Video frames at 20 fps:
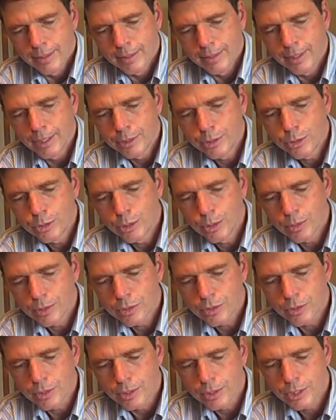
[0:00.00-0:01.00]
Then you do a
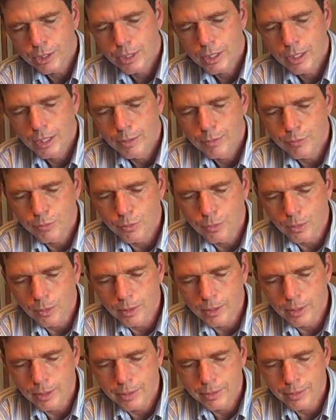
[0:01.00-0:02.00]
search
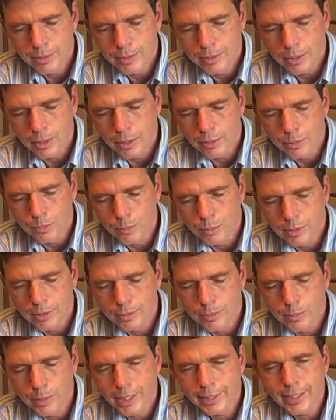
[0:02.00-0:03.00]
on the
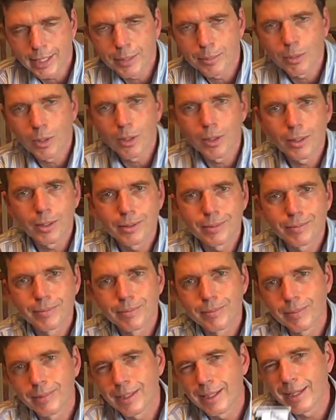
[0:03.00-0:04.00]
word wrecking ball,
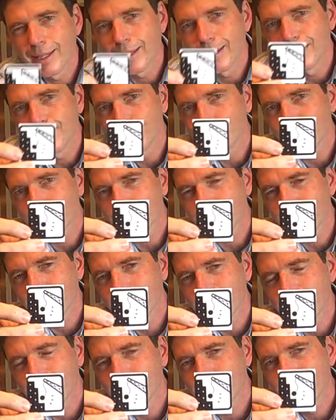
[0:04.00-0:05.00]
and you'll
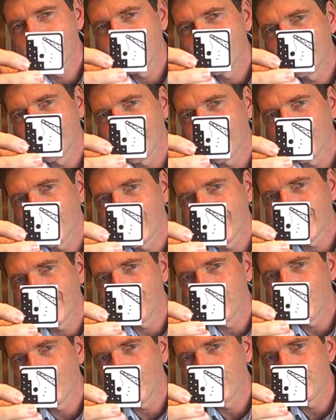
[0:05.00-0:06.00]
find a wrecking
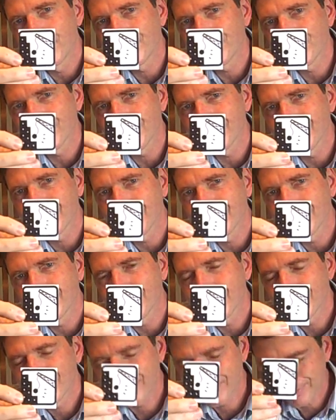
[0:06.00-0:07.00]
ball picture like
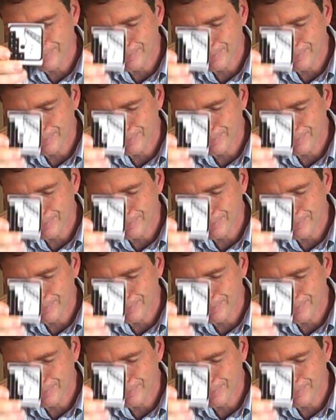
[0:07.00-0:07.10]
this.